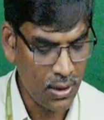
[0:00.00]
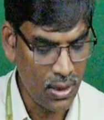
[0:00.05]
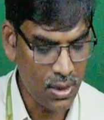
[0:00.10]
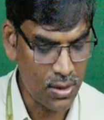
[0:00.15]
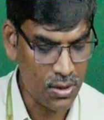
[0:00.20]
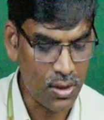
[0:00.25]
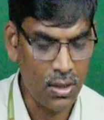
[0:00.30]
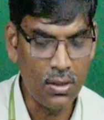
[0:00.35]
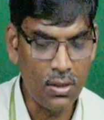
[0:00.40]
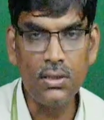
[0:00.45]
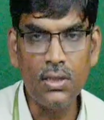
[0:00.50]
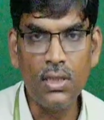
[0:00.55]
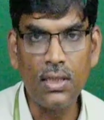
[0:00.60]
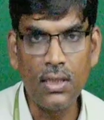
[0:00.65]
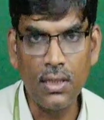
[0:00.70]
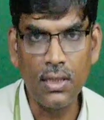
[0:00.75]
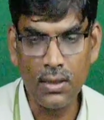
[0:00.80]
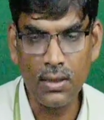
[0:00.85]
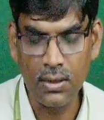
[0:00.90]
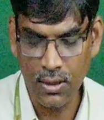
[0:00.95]
shunt
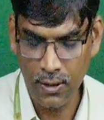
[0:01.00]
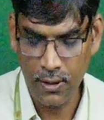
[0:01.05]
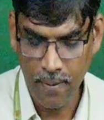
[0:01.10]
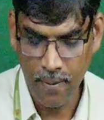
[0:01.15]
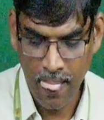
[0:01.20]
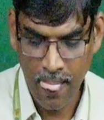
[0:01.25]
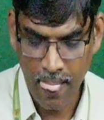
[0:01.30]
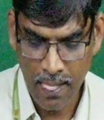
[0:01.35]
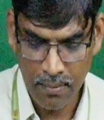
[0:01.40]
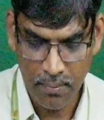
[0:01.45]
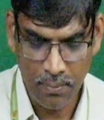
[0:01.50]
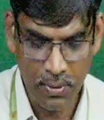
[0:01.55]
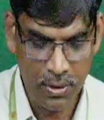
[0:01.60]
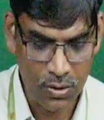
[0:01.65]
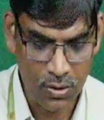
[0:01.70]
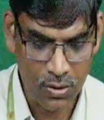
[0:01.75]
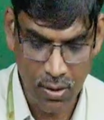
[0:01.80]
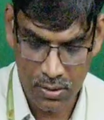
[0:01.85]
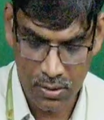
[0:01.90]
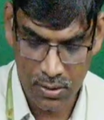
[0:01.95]
generator, but
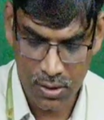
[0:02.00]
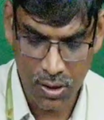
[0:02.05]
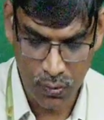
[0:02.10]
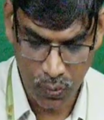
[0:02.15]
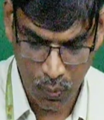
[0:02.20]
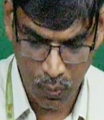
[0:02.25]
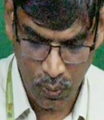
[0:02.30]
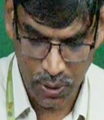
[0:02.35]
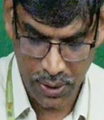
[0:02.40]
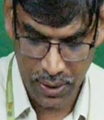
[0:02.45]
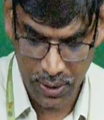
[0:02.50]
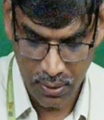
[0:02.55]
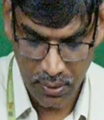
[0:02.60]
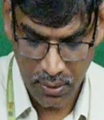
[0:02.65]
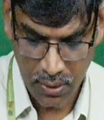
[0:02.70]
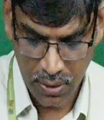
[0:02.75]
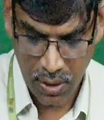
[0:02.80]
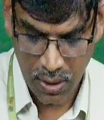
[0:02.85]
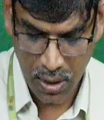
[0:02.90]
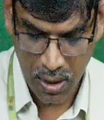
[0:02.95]
short shunt only
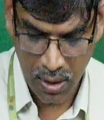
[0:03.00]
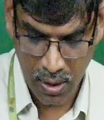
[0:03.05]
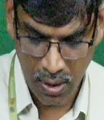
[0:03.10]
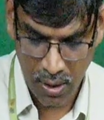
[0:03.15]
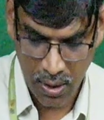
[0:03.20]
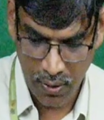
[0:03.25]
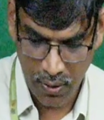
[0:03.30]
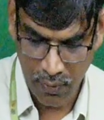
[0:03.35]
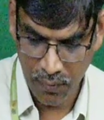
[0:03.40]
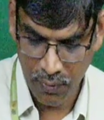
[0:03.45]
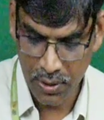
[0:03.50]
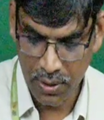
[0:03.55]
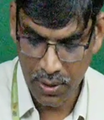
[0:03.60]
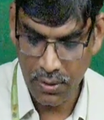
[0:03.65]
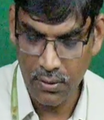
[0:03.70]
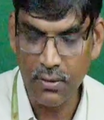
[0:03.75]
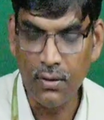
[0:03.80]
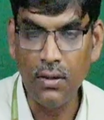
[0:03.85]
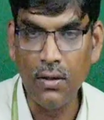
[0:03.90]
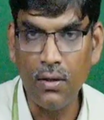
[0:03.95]

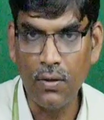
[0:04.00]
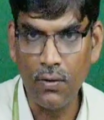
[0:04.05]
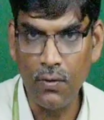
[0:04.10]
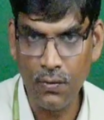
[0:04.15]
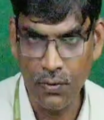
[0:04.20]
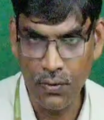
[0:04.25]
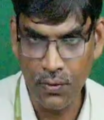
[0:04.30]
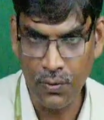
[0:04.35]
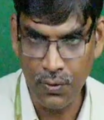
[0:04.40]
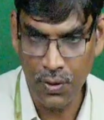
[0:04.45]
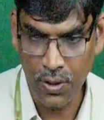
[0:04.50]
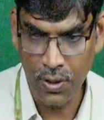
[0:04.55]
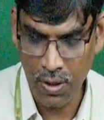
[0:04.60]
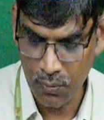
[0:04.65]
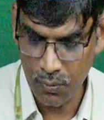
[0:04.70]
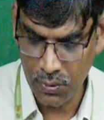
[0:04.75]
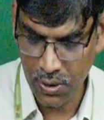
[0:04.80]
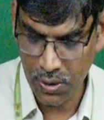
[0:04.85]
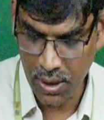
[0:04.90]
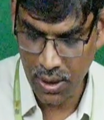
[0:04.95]
you have
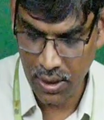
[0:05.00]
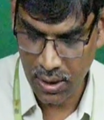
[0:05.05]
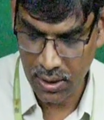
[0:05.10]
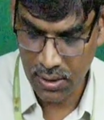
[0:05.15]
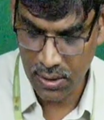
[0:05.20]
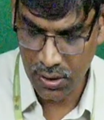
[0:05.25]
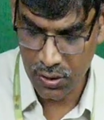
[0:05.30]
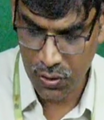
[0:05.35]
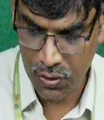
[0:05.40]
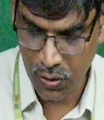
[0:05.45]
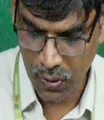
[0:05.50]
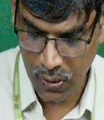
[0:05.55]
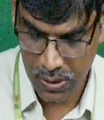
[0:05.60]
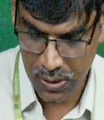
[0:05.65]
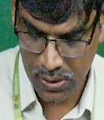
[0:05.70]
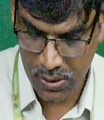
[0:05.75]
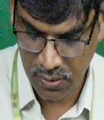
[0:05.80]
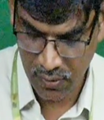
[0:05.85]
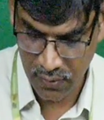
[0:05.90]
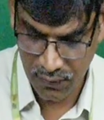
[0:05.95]
to take either
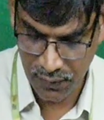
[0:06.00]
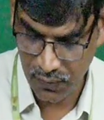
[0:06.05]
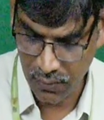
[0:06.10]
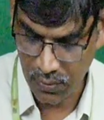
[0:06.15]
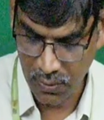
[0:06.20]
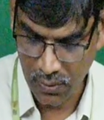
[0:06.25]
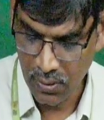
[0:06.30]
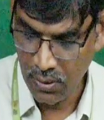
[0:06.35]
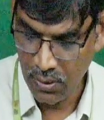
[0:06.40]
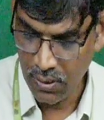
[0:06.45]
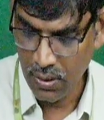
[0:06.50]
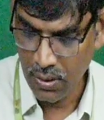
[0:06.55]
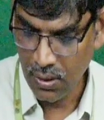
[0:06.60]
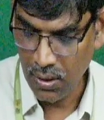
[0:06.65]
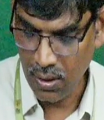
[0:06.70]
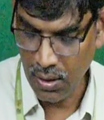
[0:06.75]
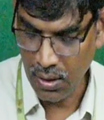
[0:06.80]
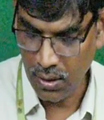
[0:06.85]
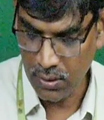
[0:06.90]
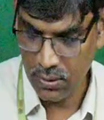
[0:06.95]
choice of
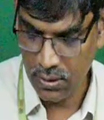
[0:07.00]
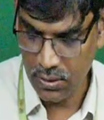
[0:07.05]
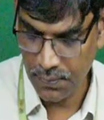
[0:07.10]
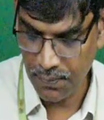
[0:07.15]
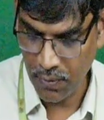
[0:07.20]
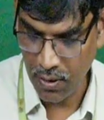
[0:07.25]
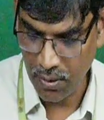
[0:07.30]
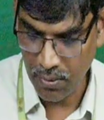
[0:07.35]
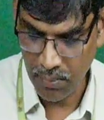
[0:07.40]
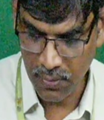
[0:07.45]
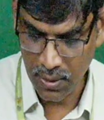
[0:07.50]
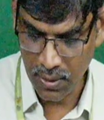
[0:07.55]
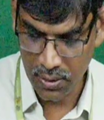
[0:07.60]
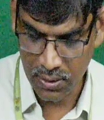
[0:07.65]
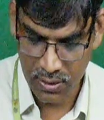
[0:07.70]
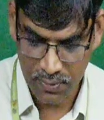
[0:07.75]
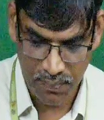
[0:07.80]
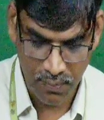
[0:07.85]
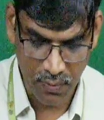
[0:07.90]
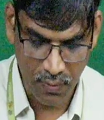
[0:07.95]
this
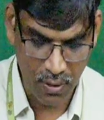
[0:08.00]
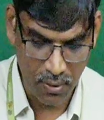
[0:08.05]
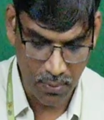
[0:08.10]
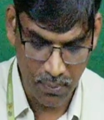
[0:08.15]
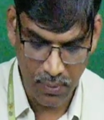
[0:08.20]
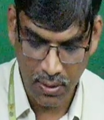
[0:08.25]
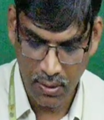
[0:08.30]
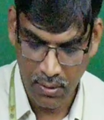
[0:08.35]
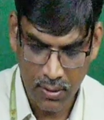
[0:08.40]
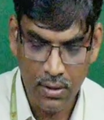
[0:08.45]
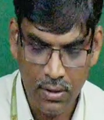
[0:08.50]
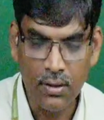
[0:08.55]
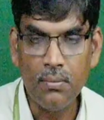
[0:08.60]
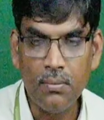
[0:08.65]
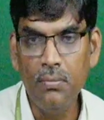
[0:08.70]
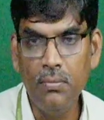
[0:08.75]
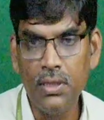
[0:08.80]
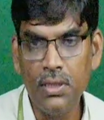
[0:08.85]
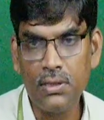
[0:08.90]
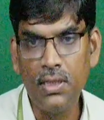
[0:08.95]
formula
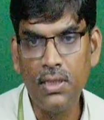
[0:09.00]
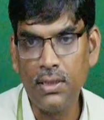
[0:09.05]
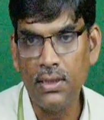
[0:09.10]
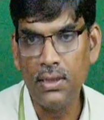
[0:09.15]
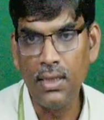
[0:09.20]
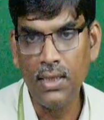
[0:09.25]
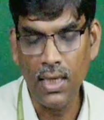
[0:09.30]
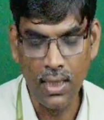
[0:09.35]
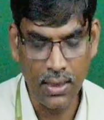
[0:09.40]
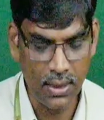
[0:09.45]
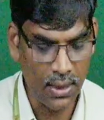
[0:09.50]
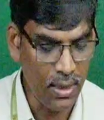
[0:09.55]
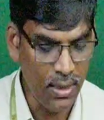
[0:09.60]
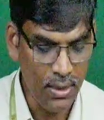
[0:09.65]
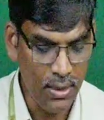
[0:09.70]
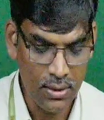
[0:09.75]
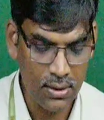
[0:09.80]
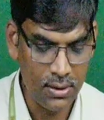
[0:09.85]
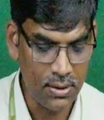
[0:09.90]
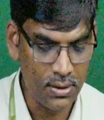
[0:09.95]
based on the data
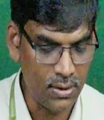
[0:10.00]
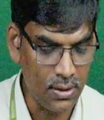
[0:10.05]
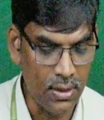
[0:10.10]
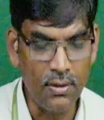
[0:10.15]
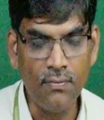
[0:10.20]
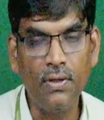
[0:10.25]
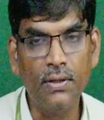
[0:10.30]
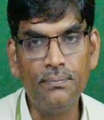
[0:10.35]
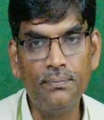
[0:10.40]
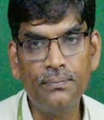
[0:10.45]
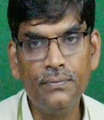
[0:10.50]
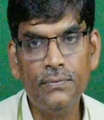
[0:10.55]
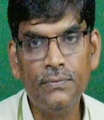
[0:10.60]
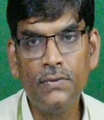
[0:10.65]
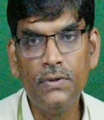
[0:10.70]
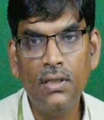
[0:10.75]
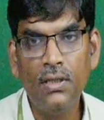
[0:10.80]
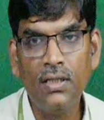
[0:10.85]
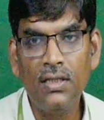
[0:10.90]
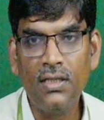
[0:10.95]
is given.
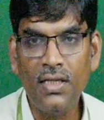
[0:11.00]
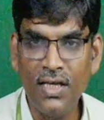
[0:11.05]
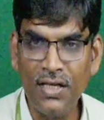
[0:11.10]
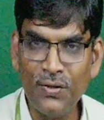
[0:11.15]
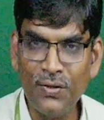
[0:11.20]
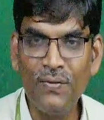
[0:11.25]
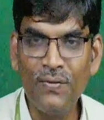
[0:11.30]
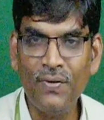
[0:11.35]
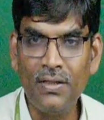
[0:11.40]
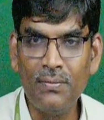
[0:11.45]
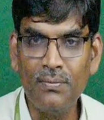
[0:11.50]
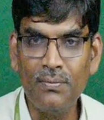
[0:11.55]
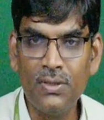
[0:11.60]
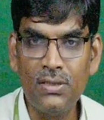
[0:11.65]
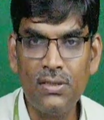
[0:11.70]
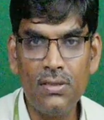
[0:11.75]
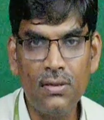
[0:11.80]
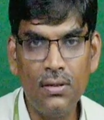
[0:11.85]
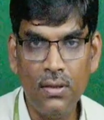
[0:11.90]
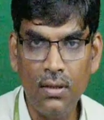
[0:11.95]
Thank you very much.